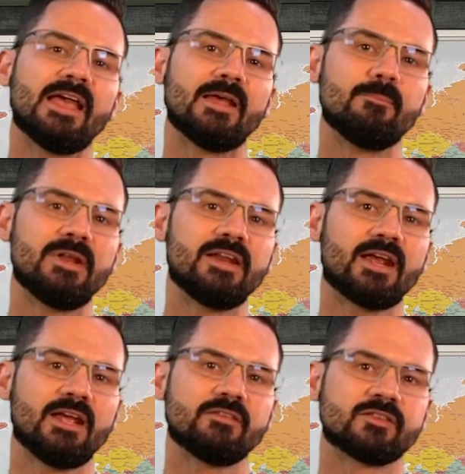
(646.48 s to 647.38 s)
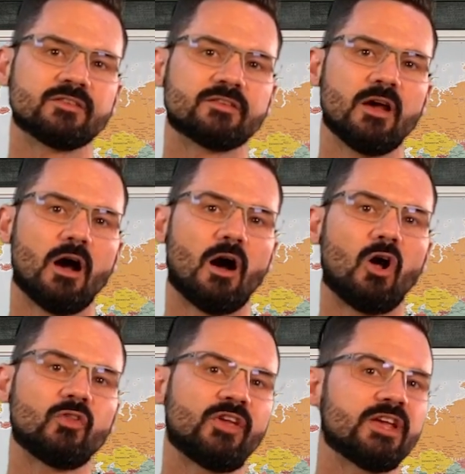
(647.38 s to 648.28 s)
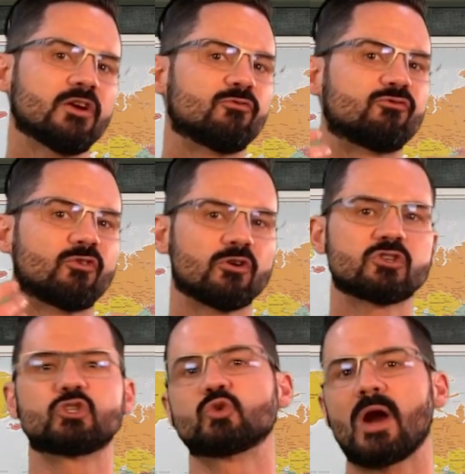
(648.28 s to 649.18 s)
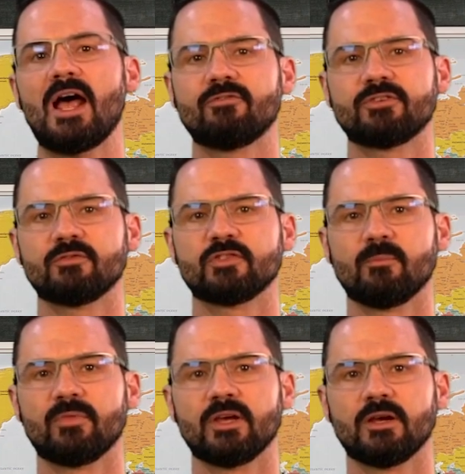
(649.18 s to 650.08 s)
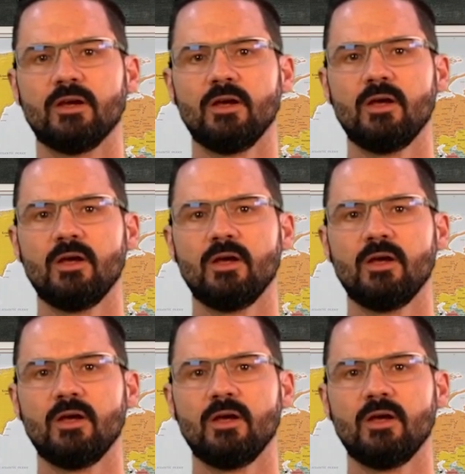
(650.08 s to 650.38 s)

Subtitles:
In many cases, I'll take a first draft of something.